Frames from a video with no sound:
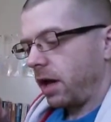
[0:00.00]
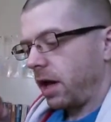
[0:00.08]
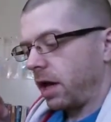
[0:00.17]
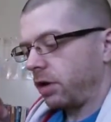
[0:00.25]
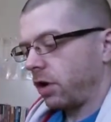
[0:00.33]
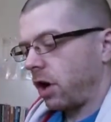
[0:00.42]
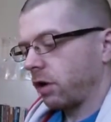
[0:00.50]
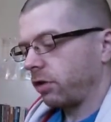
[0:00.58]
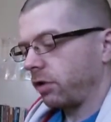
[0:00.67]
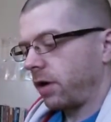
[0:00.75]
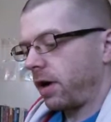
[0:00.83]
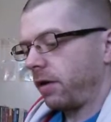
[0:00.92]
and
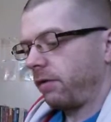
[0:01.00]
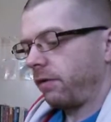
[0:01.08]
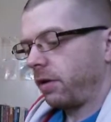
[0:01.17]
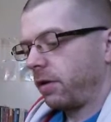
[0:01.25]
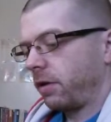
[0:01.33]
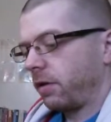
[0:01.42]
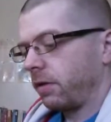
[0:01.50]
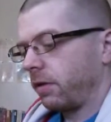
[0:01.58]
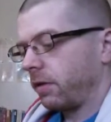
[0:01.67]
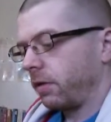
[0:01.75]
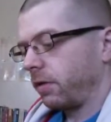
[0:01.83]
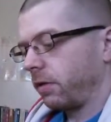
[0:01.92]
doctrine of
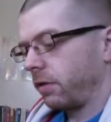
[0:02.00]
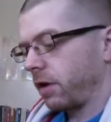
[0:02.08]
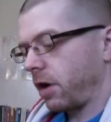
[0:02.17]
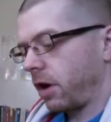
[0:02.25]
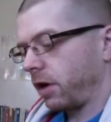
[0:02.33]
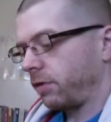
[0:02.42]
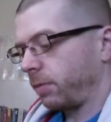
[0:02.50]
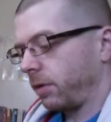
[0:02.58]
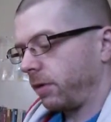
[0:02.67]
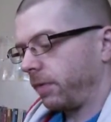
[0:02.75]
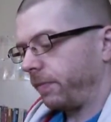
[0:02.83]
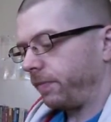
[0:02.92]
the
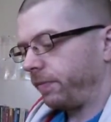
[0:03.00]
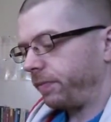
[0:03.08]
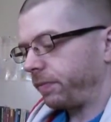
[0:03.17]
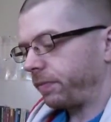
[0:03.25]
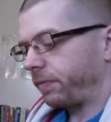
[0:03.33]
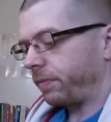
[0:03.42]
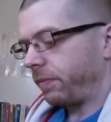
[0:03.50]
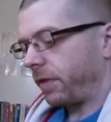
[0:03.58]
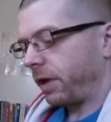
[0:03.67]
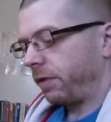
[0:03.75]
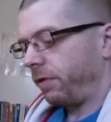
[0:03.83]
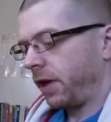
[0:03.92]
gospel.
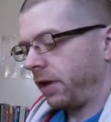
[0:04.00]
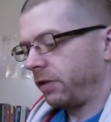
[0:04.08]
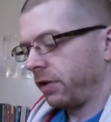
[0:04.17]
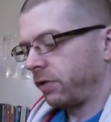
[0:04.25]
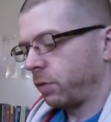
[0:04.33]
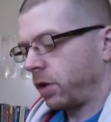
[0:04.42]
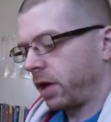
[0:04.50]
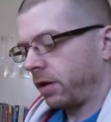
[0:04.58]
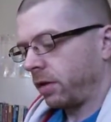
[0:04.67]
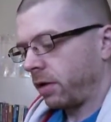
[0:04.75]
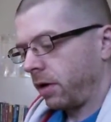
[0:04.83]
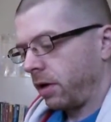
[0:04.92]
Thesis
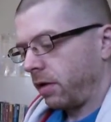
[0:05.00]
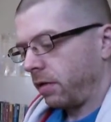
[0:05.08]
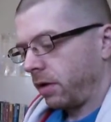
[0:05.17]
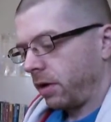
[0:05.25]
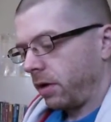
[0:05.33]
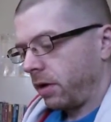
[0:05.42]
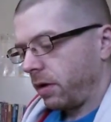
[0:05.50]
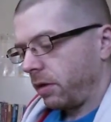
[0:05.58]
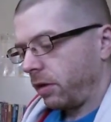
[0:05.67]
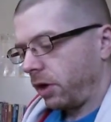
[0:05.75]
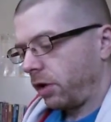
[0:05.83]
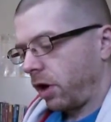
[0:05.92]
1
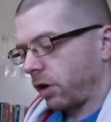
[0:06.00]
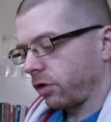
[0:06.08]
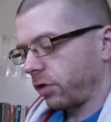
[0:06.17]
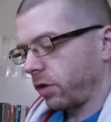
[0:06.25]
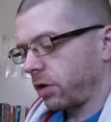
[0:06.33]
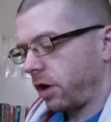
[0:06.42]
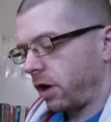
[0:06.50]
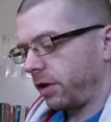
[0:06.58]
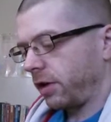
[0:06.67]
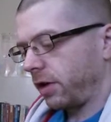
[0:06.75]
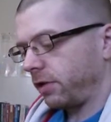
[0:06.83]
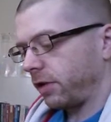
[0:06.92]
The doctrinal
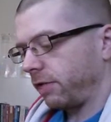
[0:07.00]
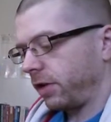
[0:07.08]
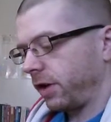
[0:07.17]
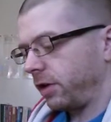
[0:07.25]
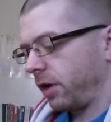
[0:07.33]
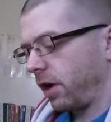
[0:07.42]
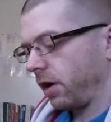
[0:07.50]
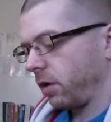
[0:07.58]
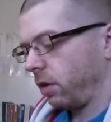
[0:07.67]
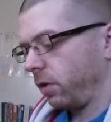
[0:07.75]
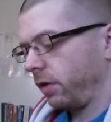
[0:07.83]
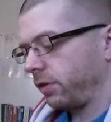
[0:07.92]
contents of the entire
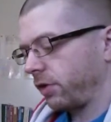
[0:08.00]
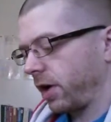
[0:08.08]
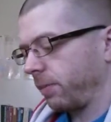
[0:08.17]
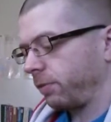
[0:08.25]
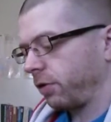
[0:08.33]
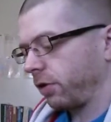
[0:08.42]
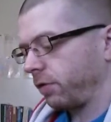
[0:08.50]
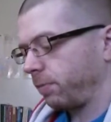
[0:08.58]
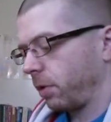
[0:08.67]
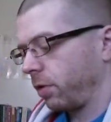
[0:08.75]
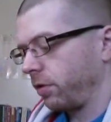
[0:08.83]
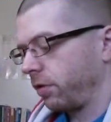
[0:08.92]
Holy Scriptures,
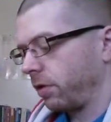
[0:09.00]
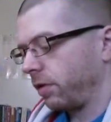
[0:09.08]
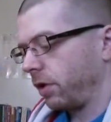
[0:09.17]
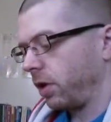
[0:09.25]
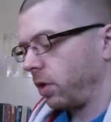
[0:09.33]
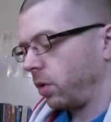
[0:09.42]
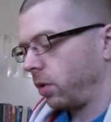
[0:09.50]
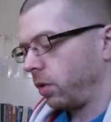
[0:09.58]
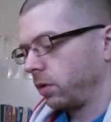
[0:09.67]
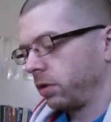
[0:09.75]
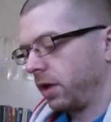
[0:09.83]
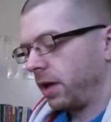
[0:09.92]
both the
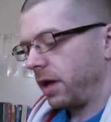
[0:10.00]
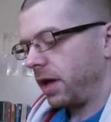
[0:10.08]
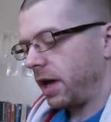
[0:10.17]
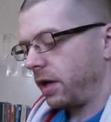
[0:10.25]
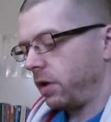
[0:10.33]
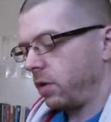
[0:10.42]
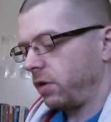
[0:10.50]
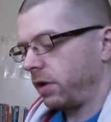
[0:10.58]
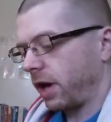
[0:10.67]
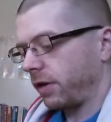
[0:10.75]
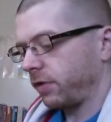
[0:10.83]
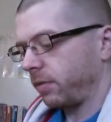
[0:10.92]
Old and New
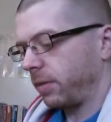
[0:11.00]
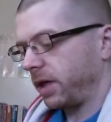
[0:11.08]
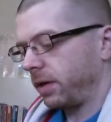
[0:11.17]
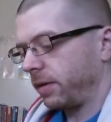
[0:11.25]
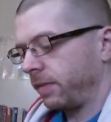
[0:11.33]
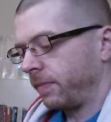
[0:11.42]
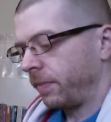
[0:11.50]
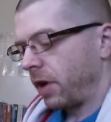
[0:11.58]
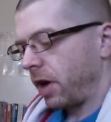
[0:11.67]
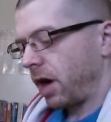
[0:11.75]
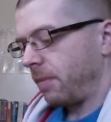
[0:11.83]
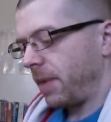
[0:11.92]
Testament,
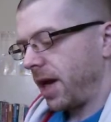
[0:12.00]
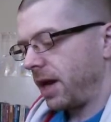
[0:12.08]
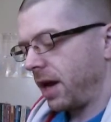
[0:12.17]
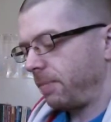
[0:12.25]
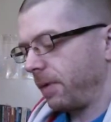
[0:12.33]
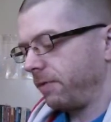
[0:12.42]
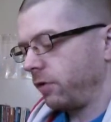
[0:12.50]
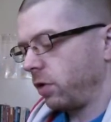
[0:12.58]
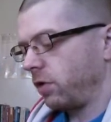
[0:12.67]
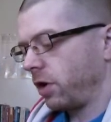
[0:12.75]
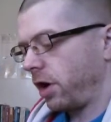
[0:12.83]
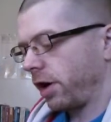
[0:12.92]
are made up of
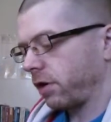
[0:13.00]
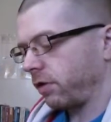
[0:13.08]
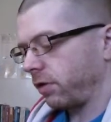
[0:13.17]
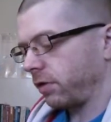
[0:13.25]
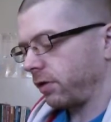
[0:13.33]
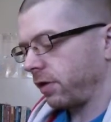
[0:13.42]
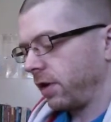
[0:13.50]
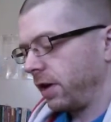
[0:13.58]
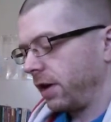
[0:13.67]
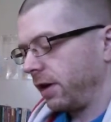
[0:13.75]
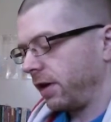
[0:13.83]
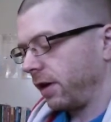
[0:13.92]
two doctrines
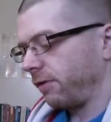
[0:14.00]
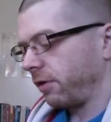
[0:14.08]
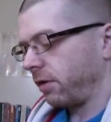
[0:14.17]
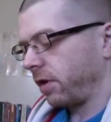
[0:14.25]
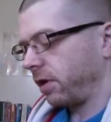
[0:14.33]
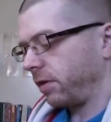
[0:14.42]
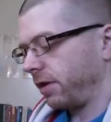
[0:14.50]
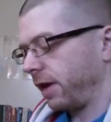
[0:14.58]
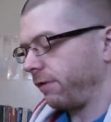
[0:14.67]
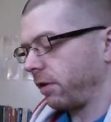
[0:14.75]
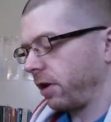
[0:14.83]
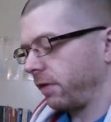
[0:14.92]
differing,
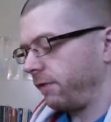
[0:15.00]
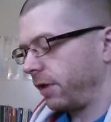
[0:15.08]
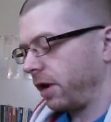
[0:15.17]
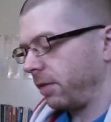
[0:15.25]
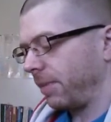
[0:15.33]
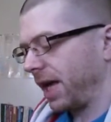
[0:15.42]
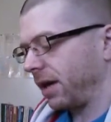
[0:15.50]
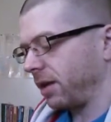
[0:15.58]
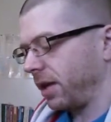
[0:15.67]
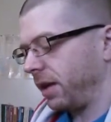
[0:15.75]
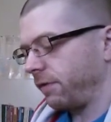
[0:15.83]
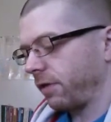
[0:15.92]
differing
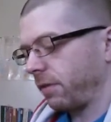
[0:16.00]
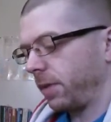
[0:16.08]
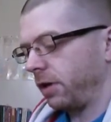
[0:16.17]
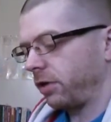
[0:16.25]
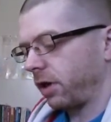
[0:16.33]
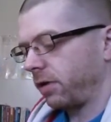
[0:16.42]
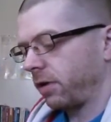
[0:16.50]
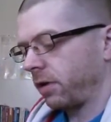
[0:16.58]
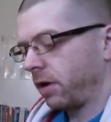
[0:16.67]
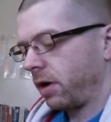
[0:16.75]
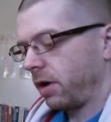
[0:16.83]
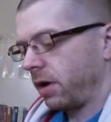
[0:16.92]
fundamentally from each
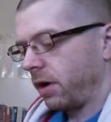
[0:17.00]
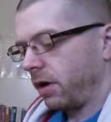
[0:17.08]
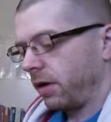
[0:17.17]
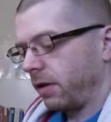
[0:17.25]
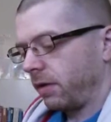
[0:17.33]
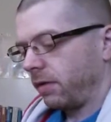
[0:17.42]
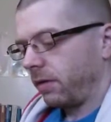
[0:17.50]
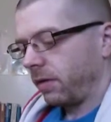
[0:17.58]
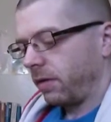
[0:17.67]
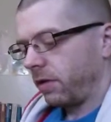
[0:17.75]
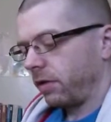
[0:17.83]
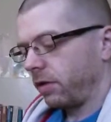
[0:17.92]
other
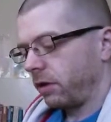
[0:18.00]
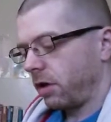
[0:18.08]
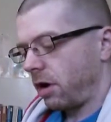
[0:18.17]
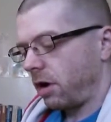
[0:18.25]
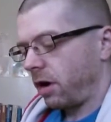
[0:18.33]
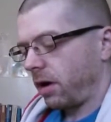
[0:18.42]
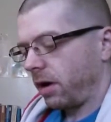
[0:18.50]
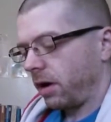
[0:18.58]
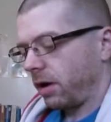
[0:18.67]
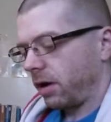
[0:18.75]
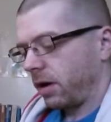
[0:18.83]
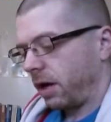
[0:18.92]
the law
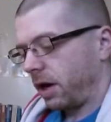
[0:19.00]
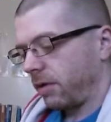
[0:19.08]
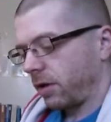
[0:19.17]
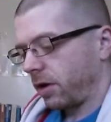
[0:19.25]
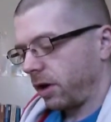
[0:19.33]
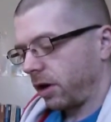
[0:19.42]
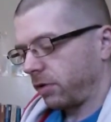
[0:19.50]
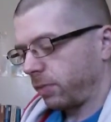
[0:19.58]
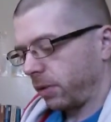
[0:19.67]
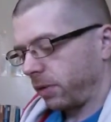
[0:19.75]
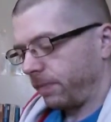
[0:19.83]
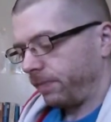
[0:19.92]
and the
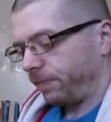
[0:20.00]
gospel.